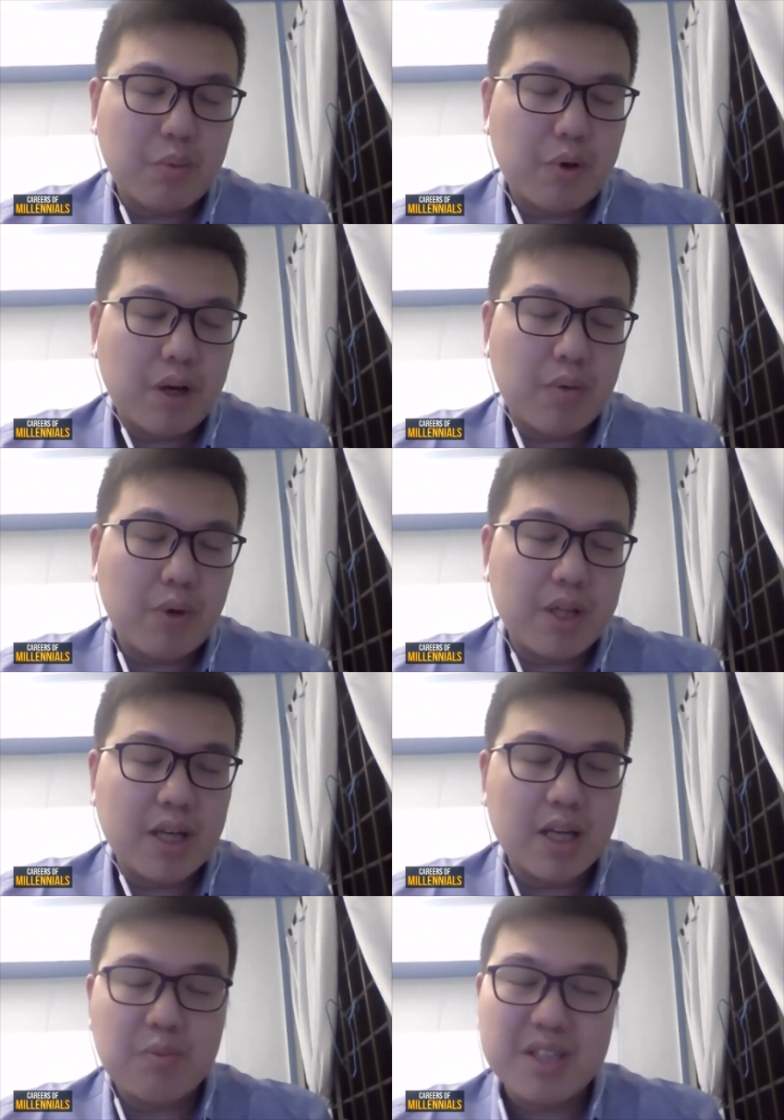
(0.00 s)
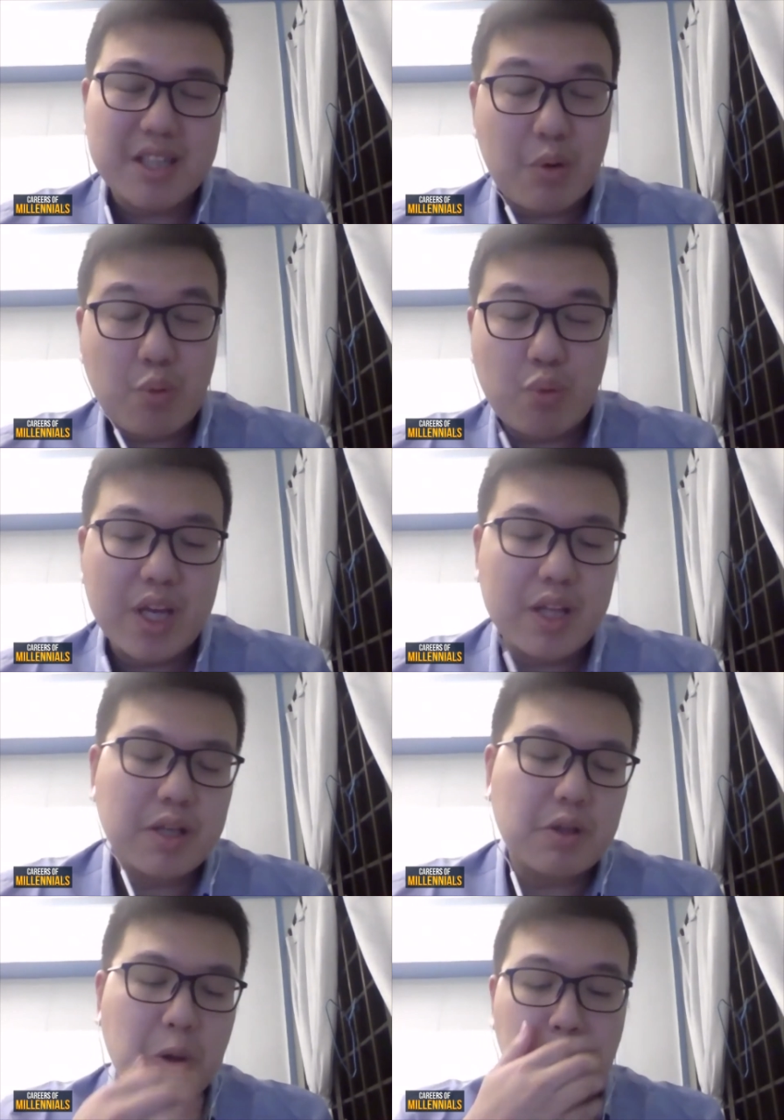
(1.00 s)
weather elements like rain
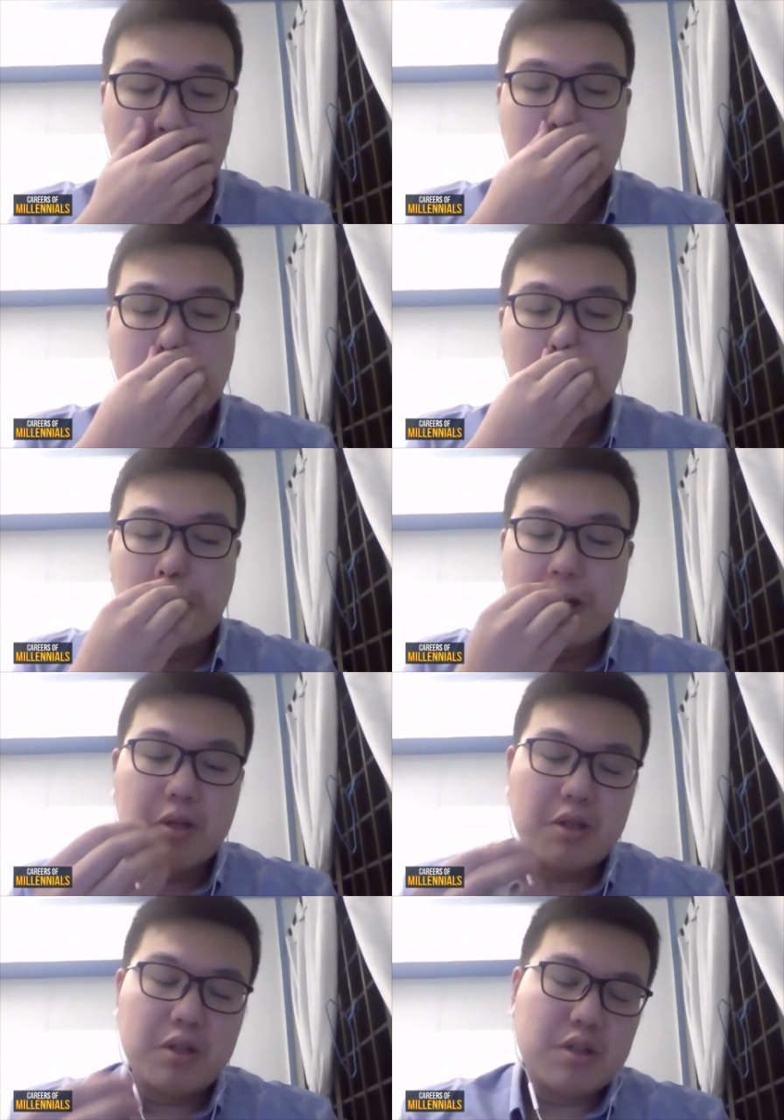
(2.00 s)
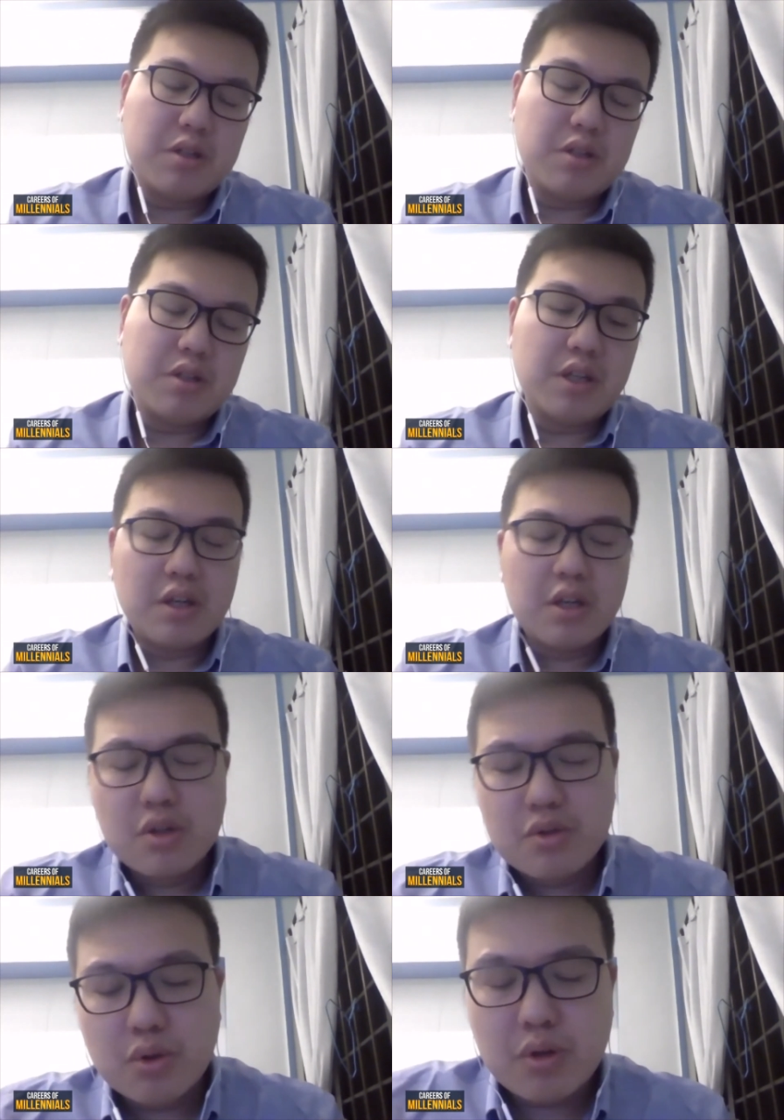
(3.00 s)
and all these. Yeah.
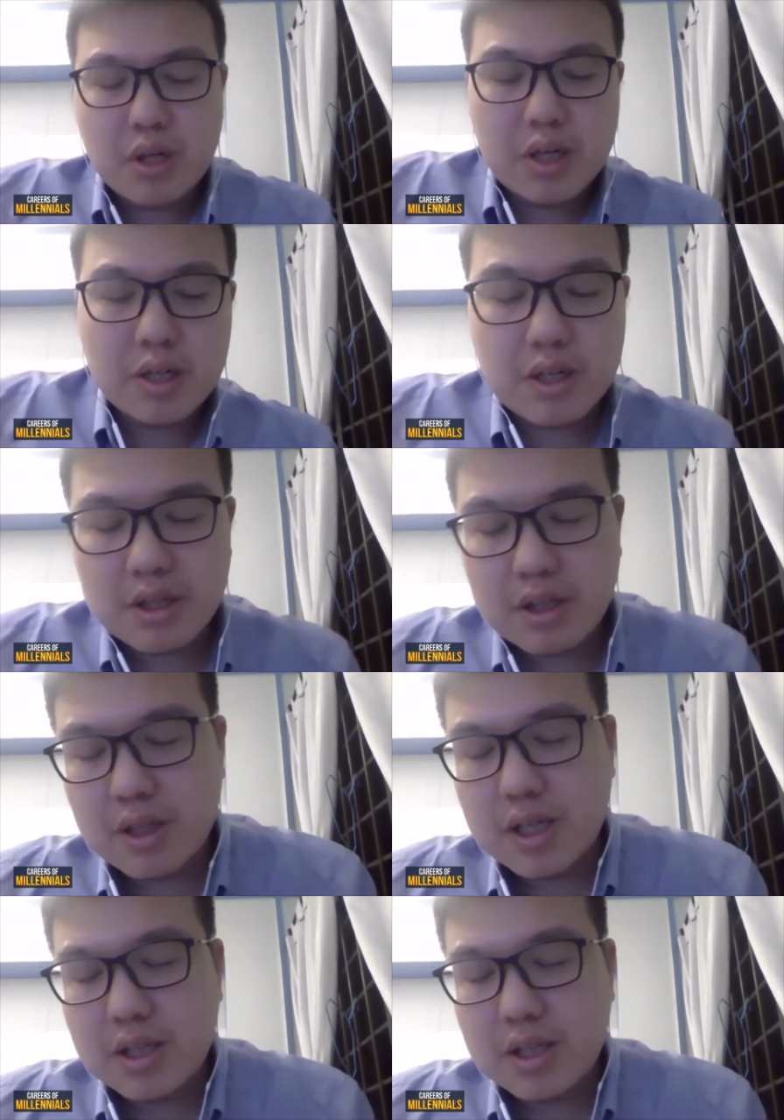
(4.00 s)
So then